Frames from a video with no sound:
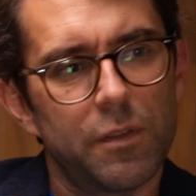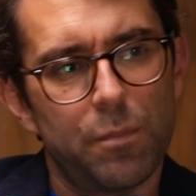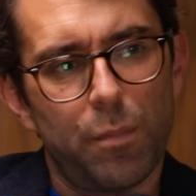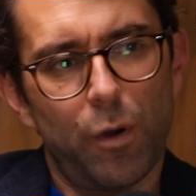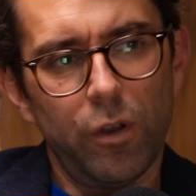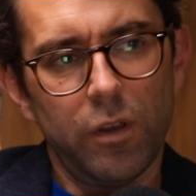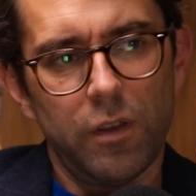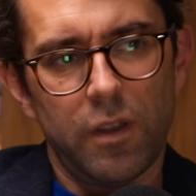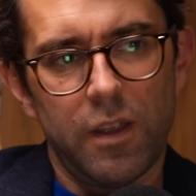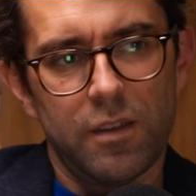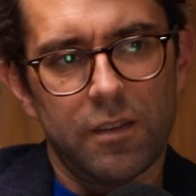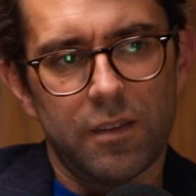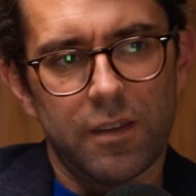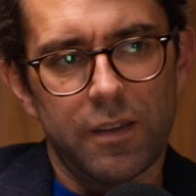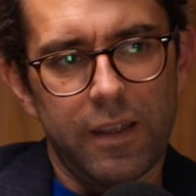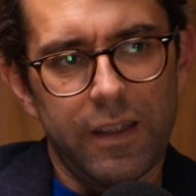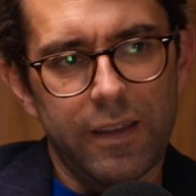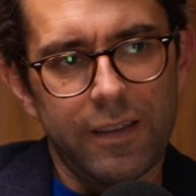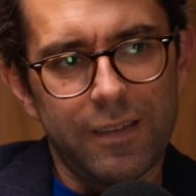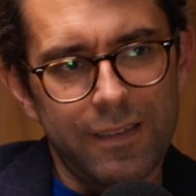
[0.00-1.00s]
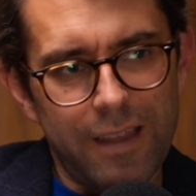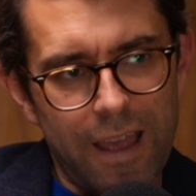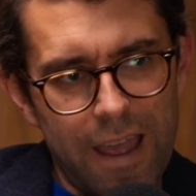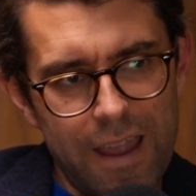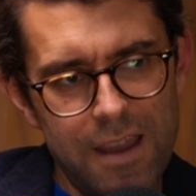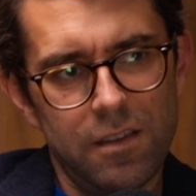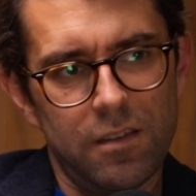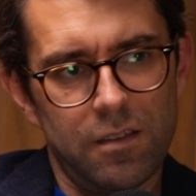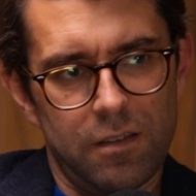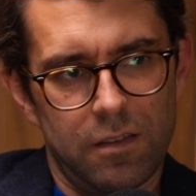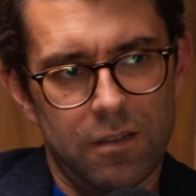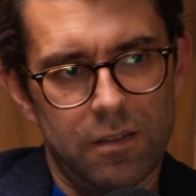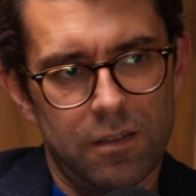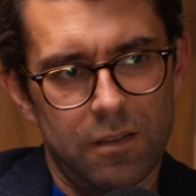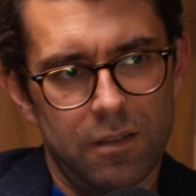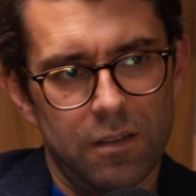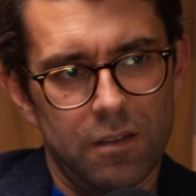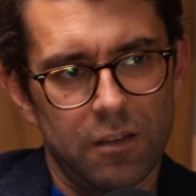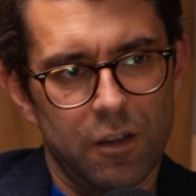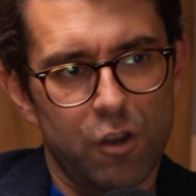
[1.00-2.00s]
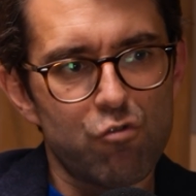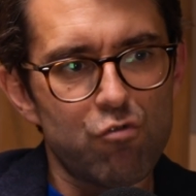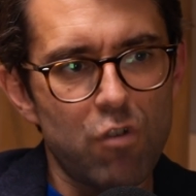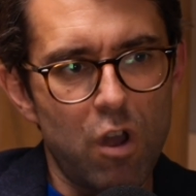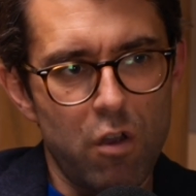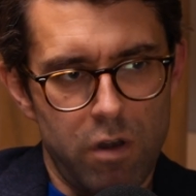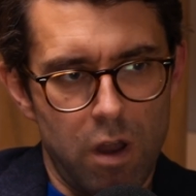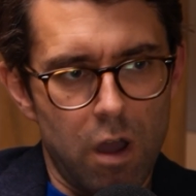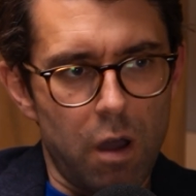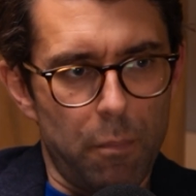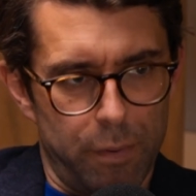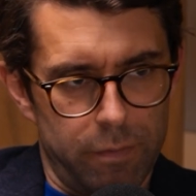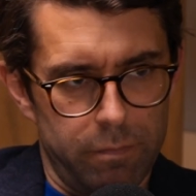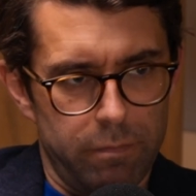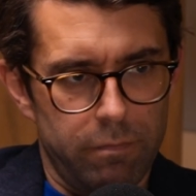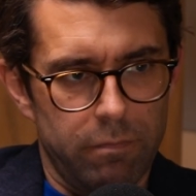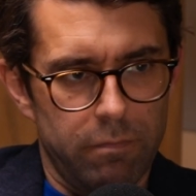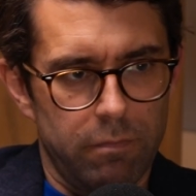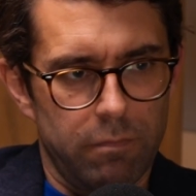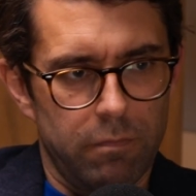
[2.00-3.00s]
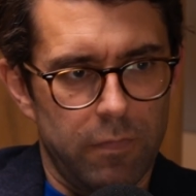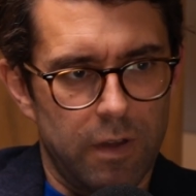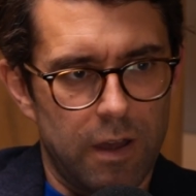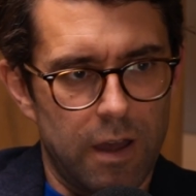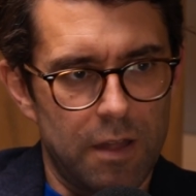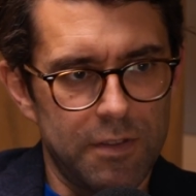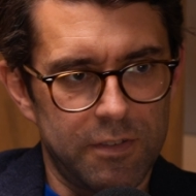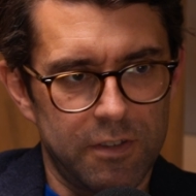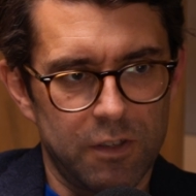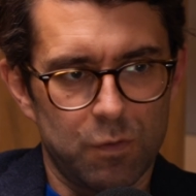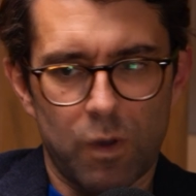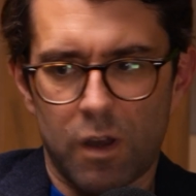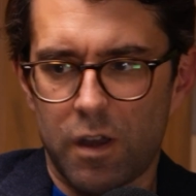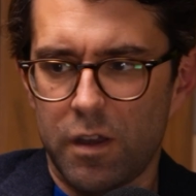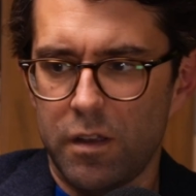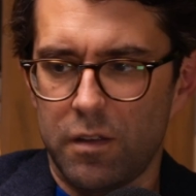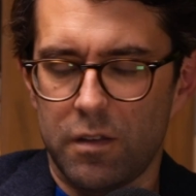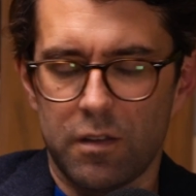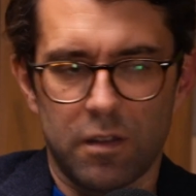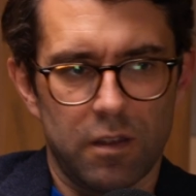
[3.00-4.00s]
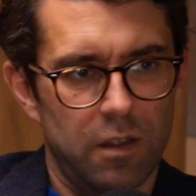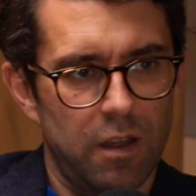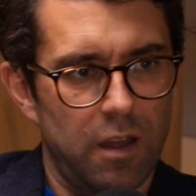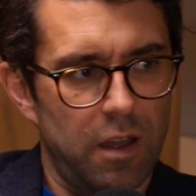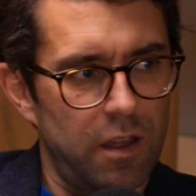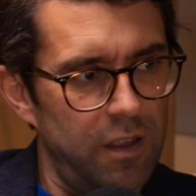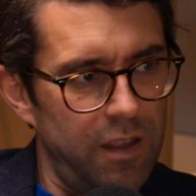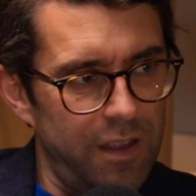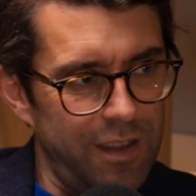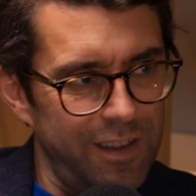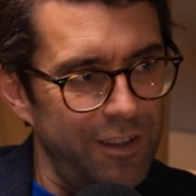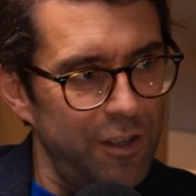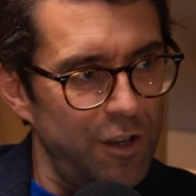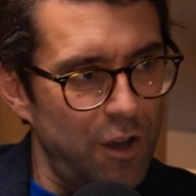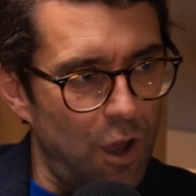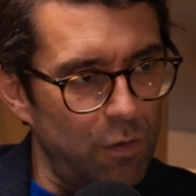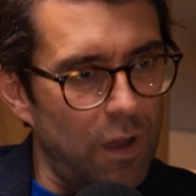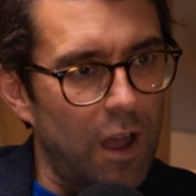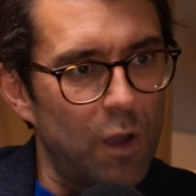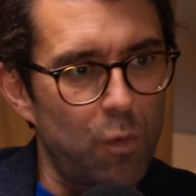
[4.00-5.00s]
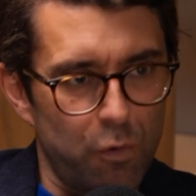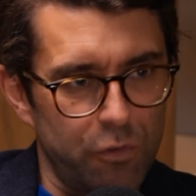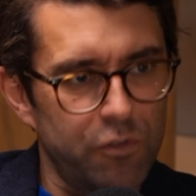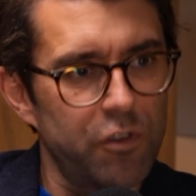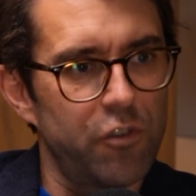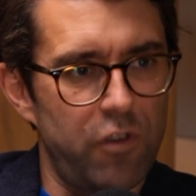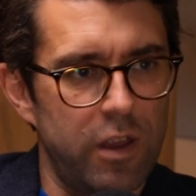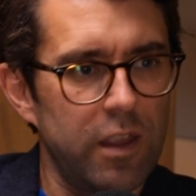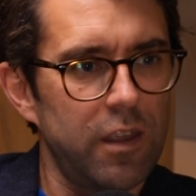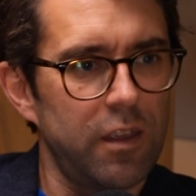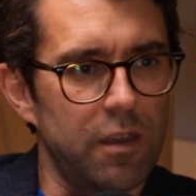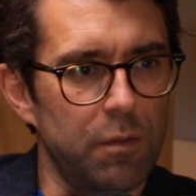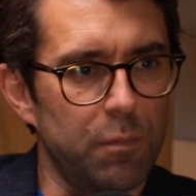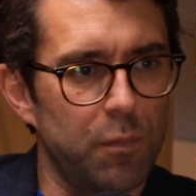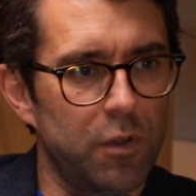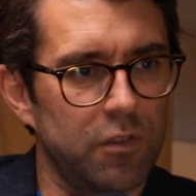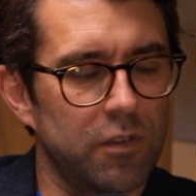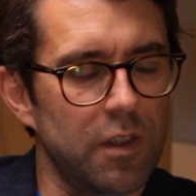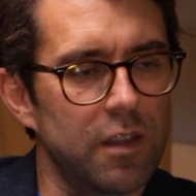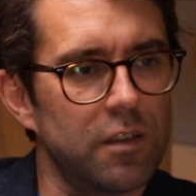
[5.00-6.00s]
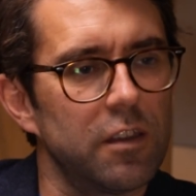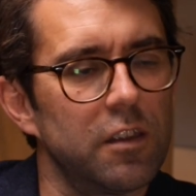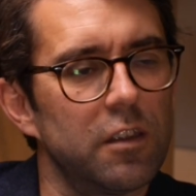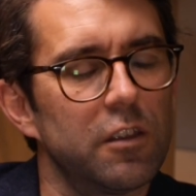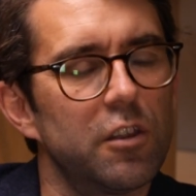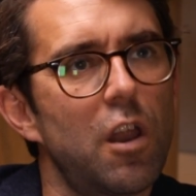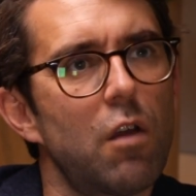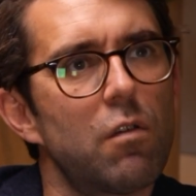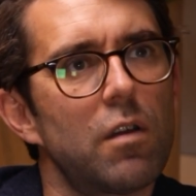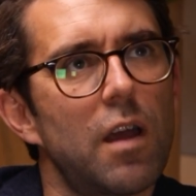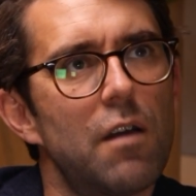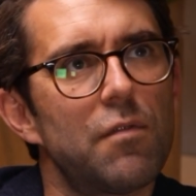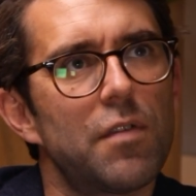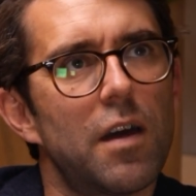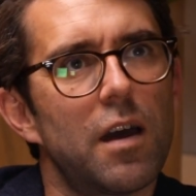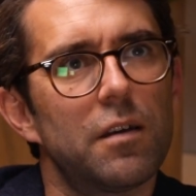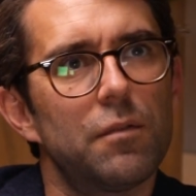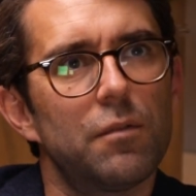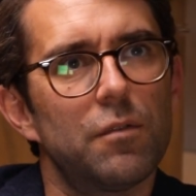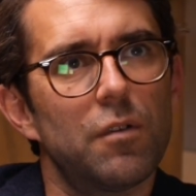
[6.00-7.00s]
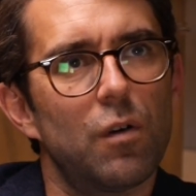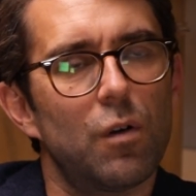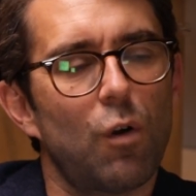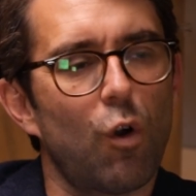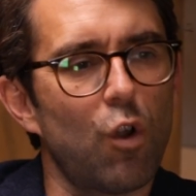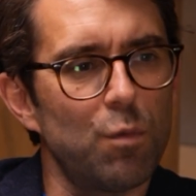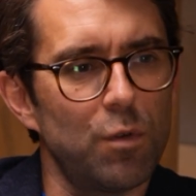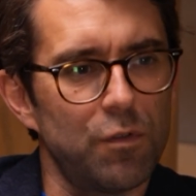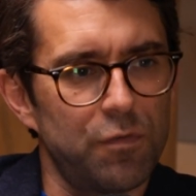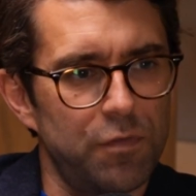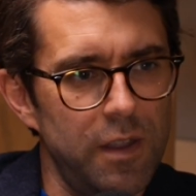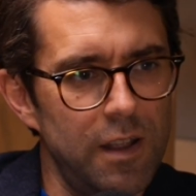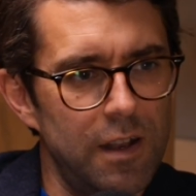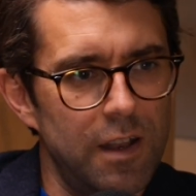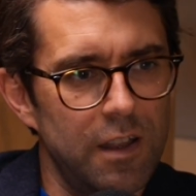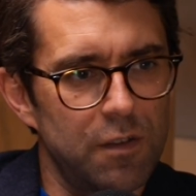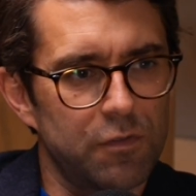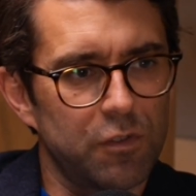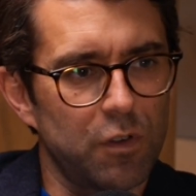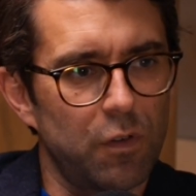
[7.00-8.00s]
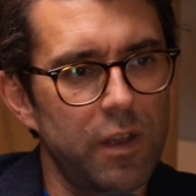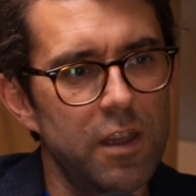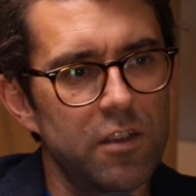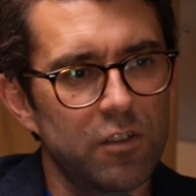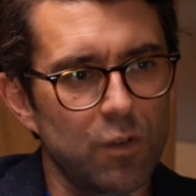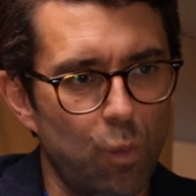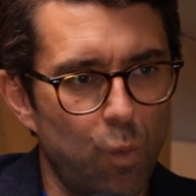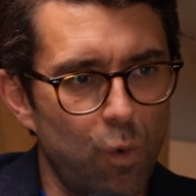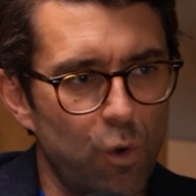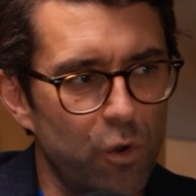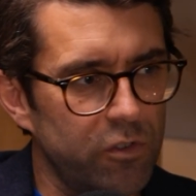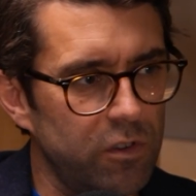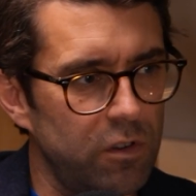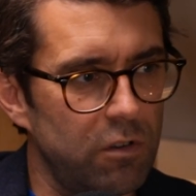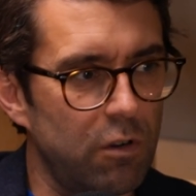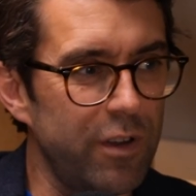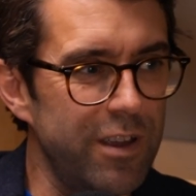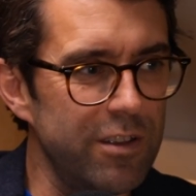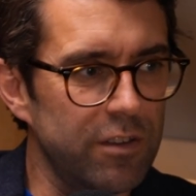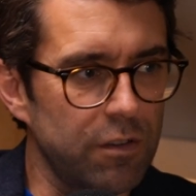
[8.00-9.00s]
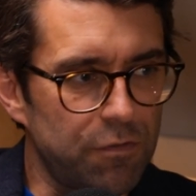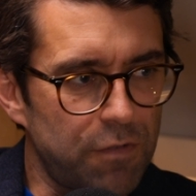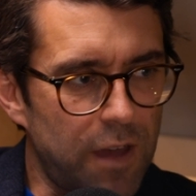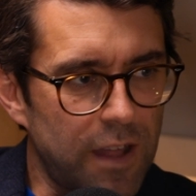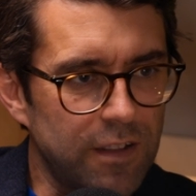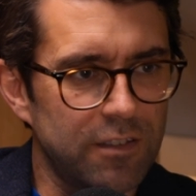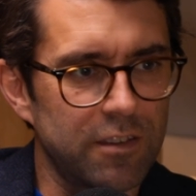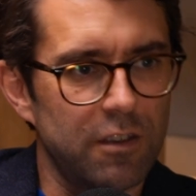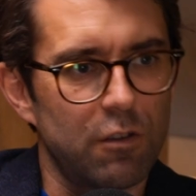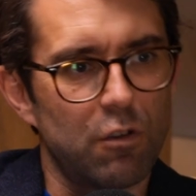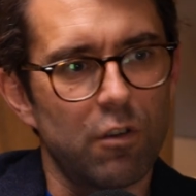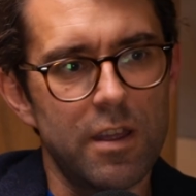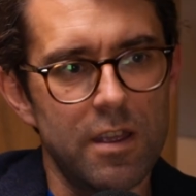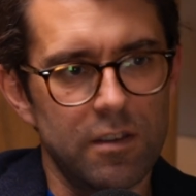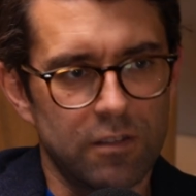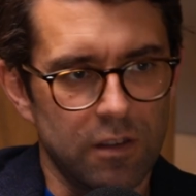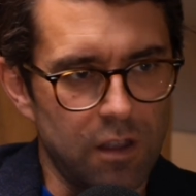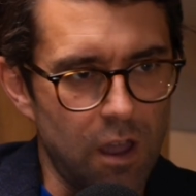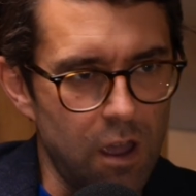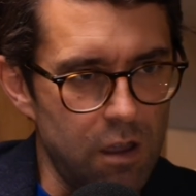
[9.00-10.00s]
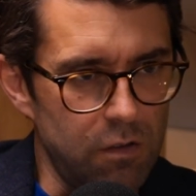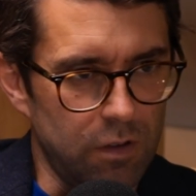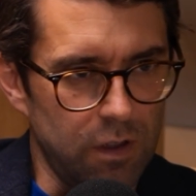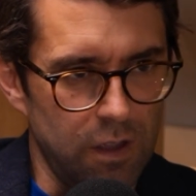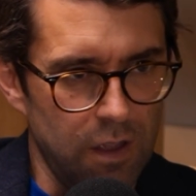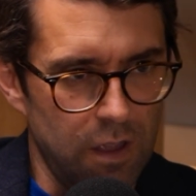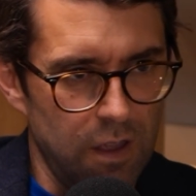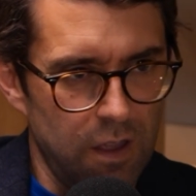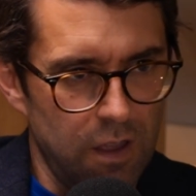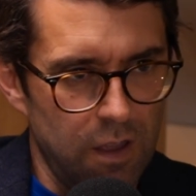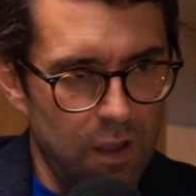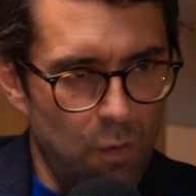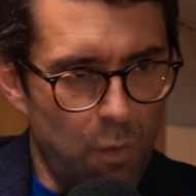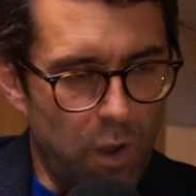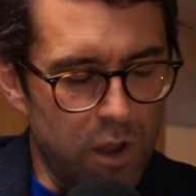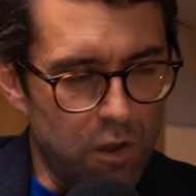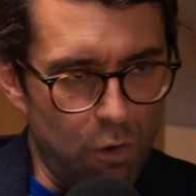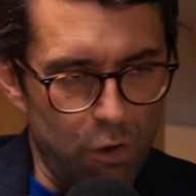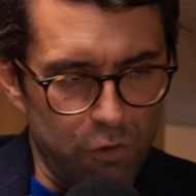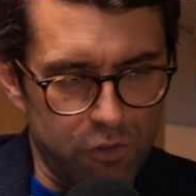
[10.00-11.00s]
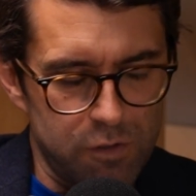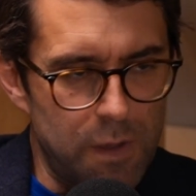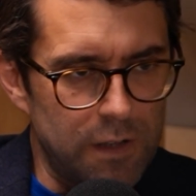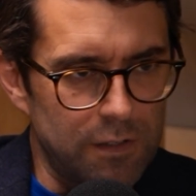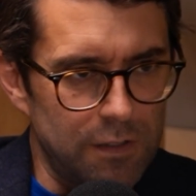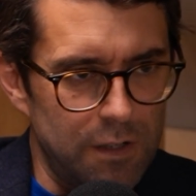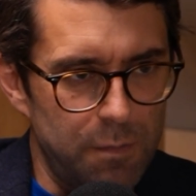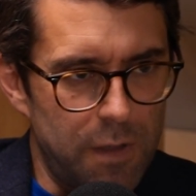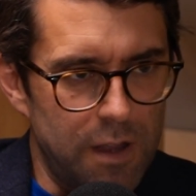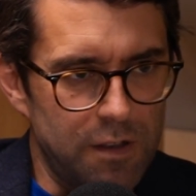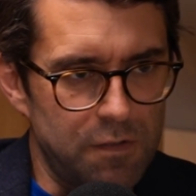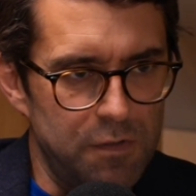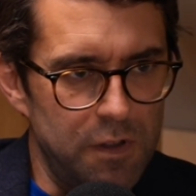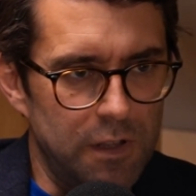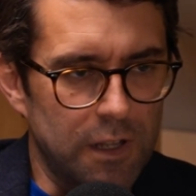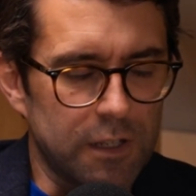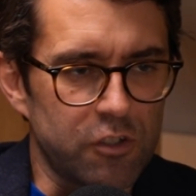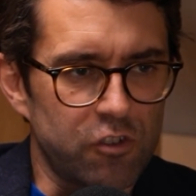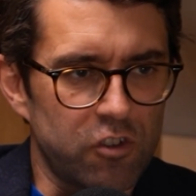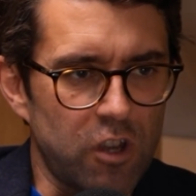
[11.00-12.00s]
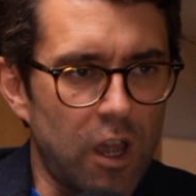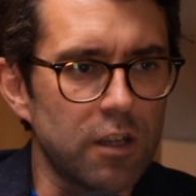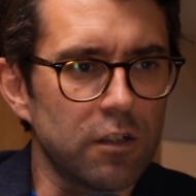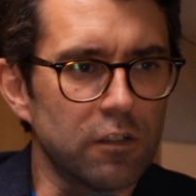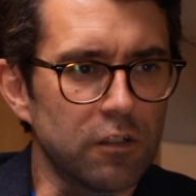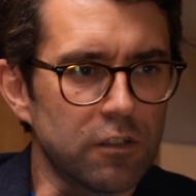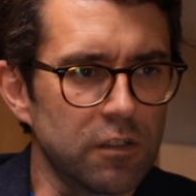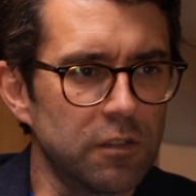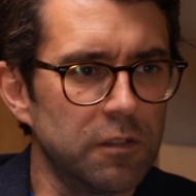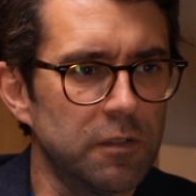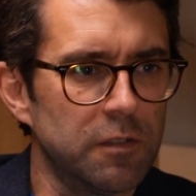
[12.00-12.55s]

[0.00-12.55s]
the point is, it tastes grown up. And this is why, I want to drink it, because you don't have that horrible feeling of sort of here's a water or here's a Fanta or here's a Coke, where you're automatically made to feel like a child.